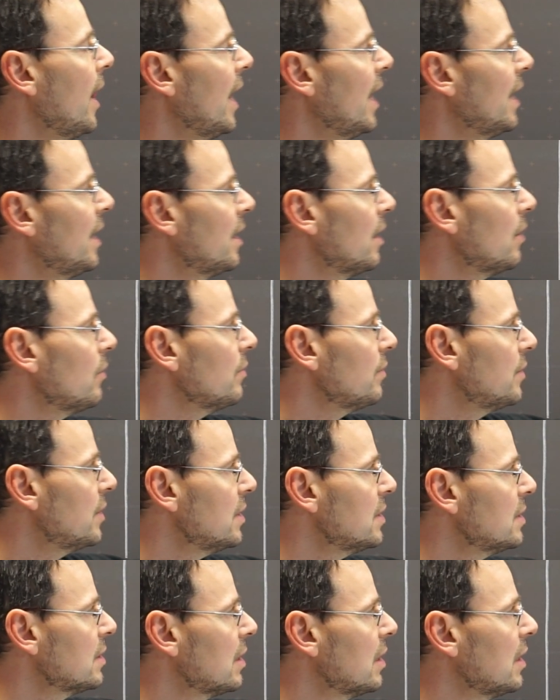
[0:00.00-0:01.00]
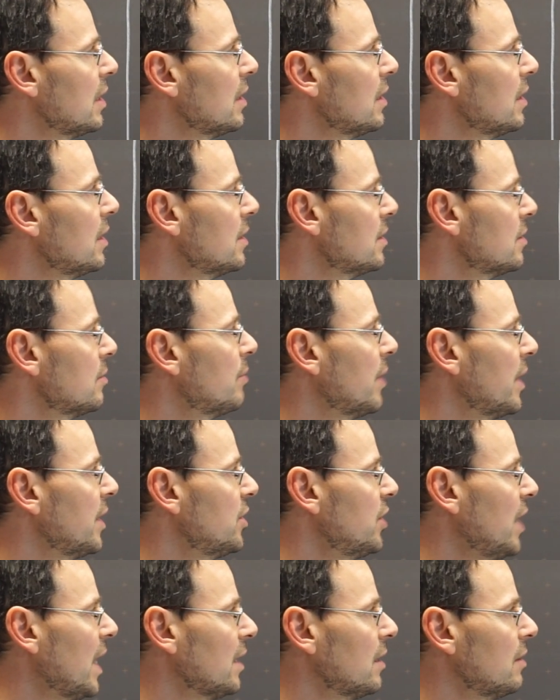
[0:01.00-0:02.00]
And now this clearly is a
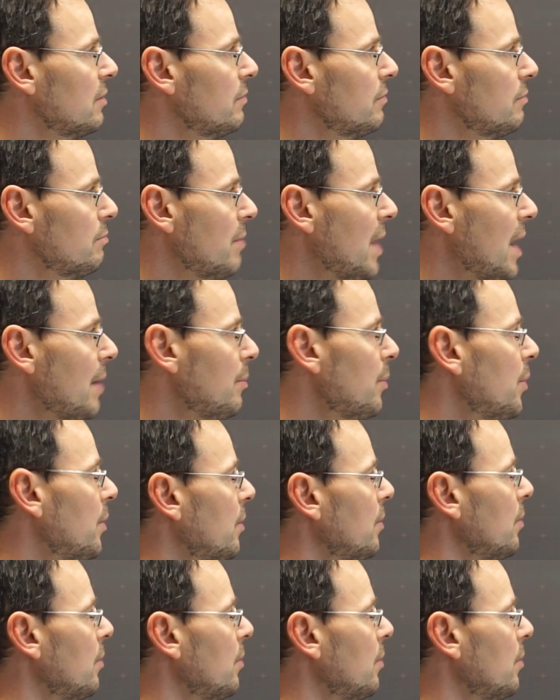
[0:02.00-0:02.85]
bijective map.